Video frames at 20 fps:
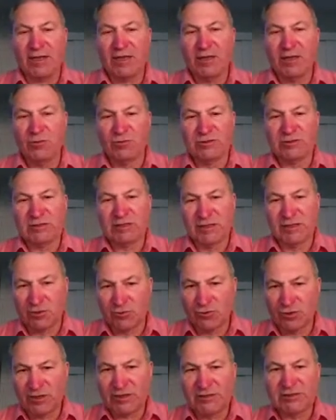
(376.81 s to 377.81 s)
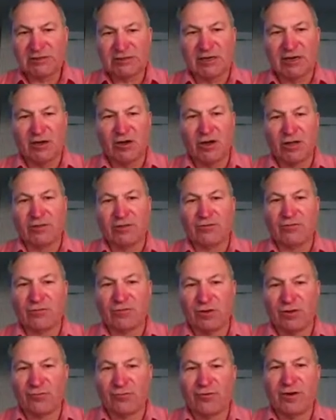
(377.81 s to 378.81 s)
He was literally sitting on the
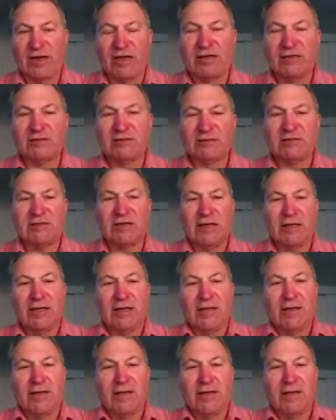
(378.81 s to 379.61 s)
drill rigs